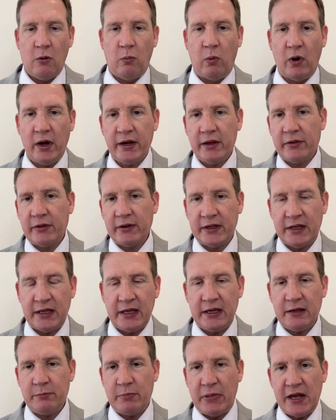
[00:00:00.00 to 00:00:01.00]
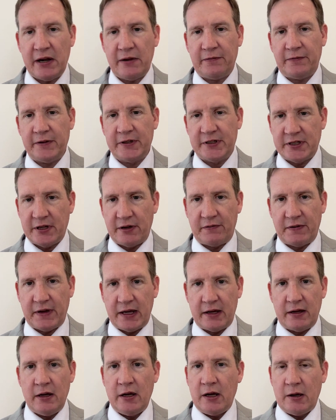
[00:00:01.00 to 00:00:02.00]
One of the key benefits of
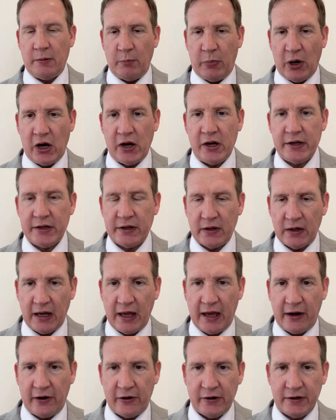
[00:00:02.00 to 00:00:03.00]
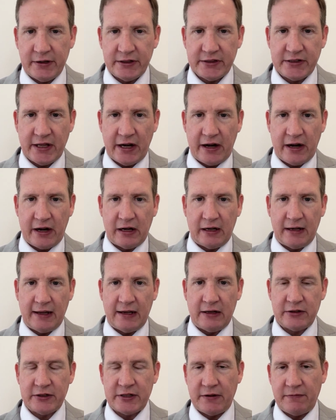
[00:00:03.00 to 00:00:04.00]
a bond ladder is that it
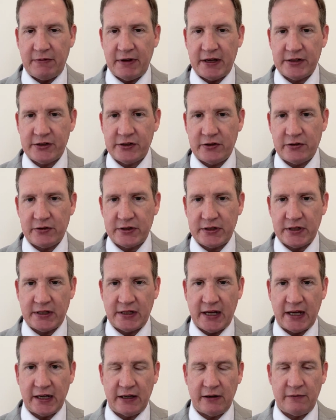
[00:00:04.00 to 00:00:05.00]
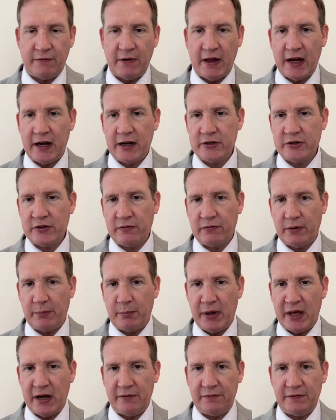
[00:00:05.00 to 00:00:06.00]
allows investors to take advantage of
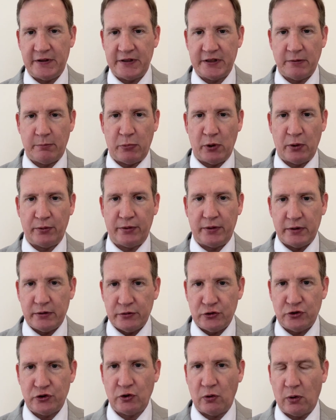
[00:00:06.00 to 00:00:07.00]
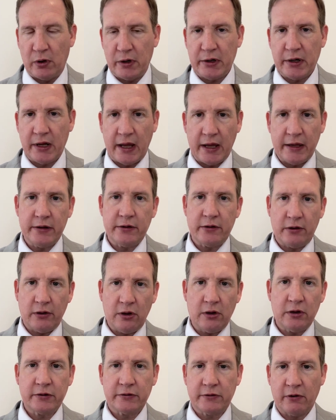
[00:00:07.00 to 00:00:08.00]
the benefits of both short and
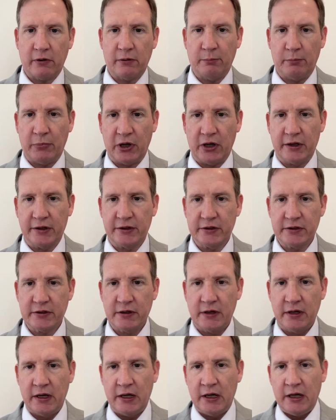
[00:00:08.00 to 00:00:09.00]
long-term bonds.